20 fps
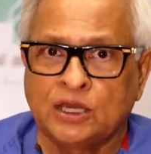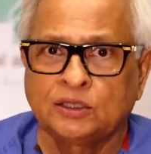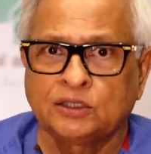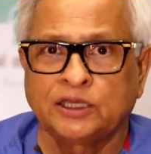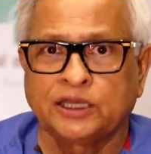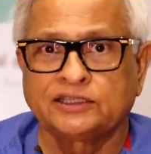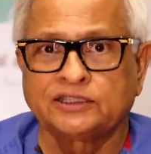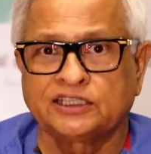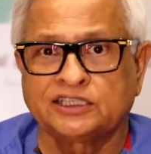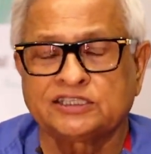
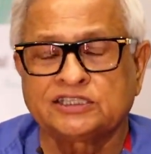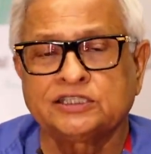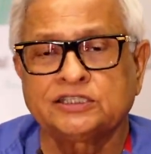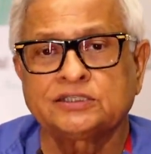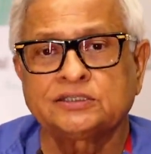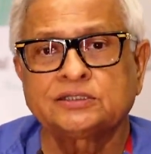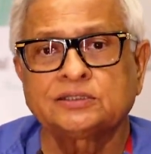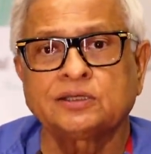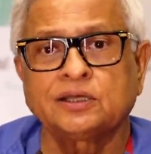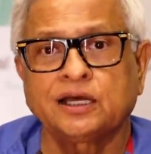And this
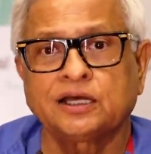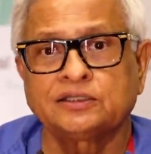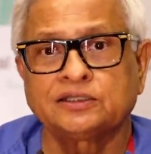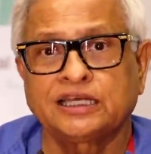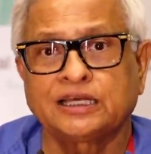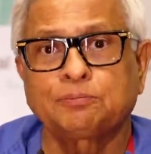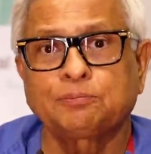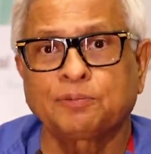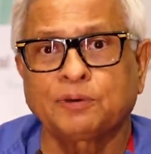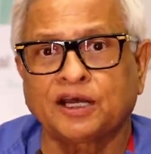is
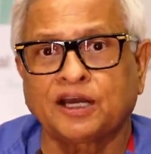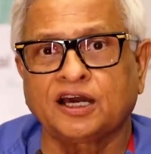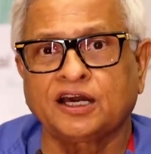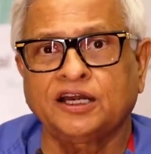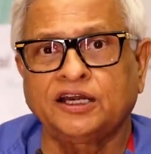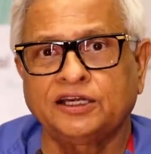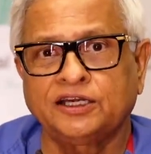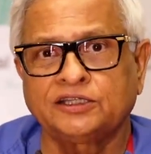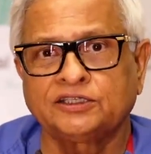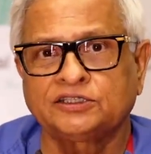the
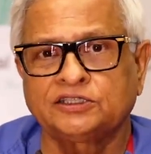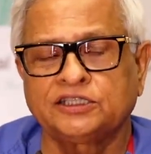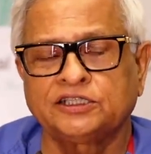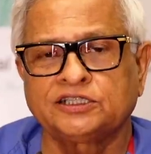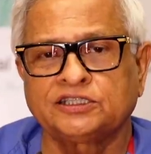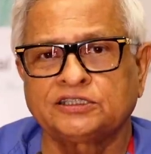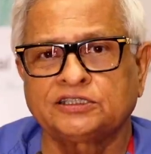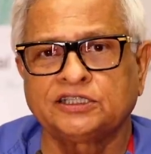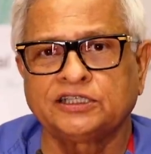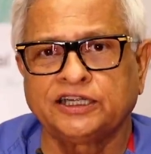current
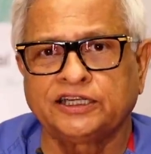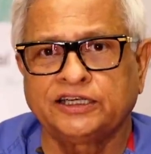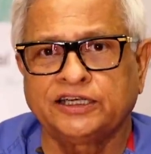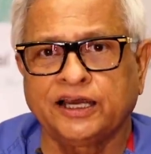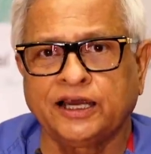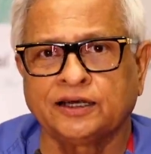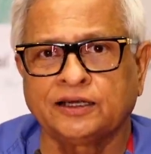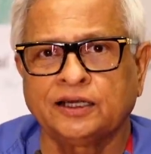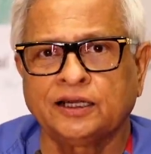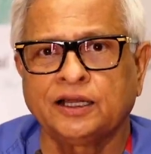incidence in
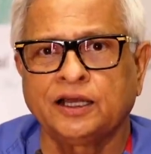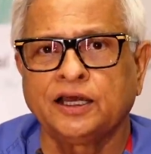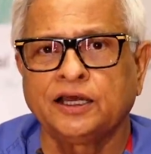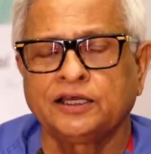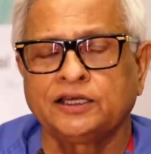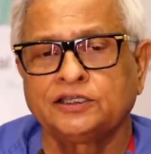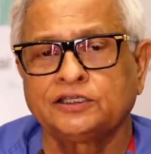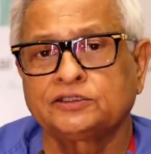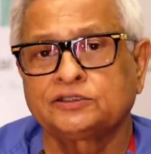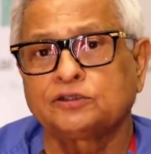India
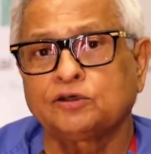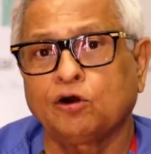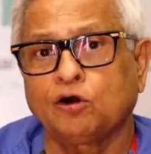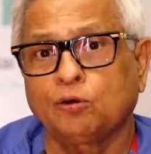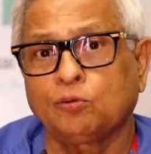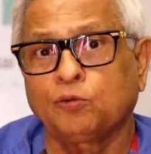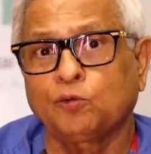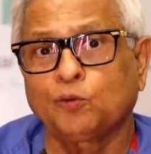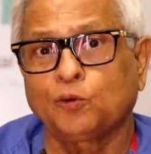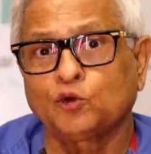is
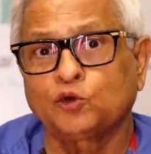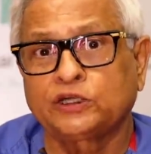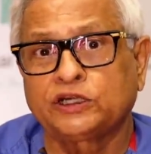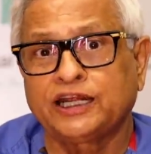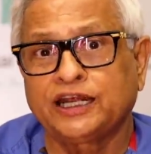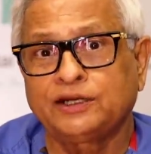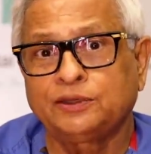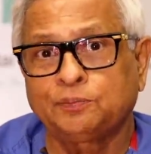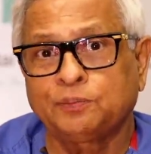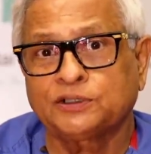of about
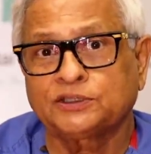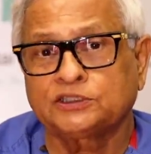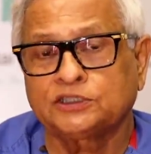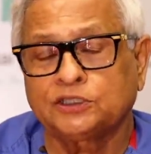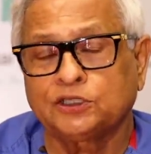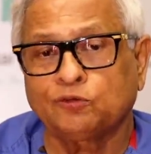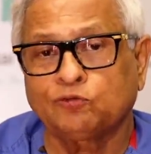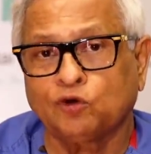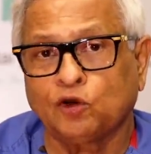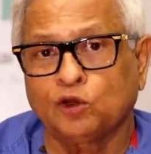
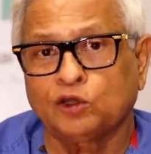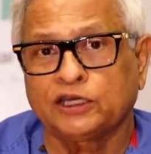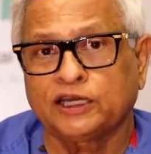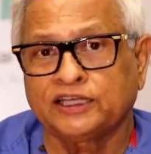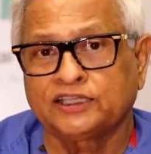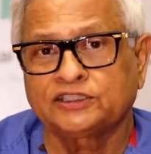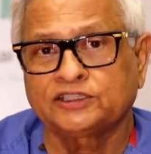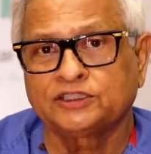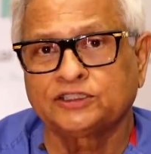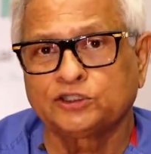10% of all
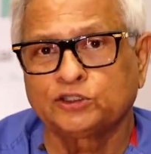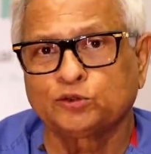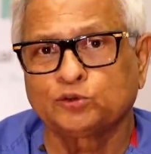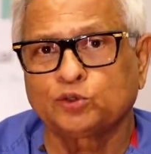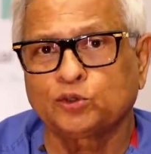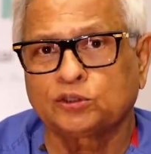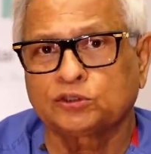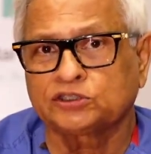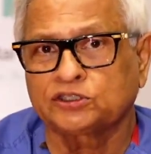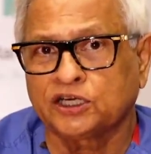deaths is due
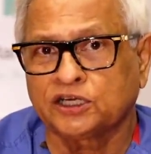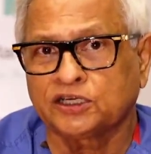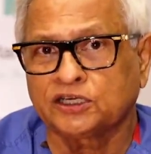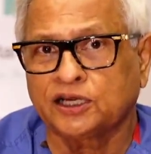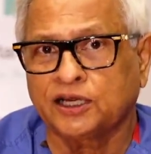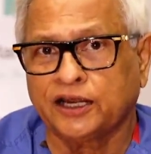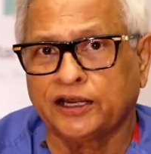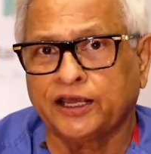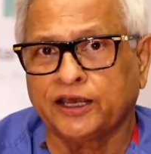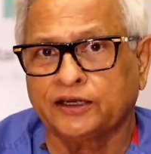to sudden
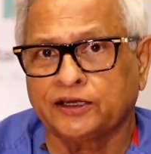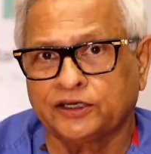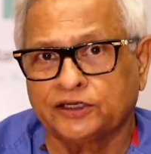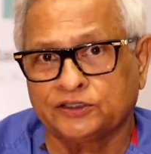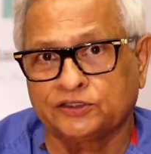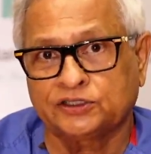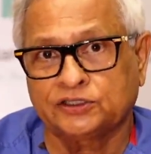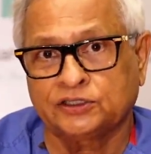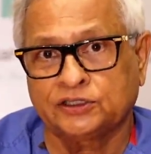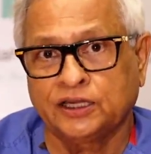cardiac
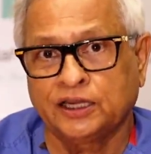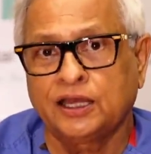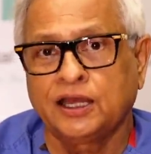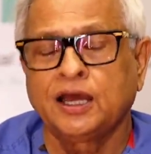arrest.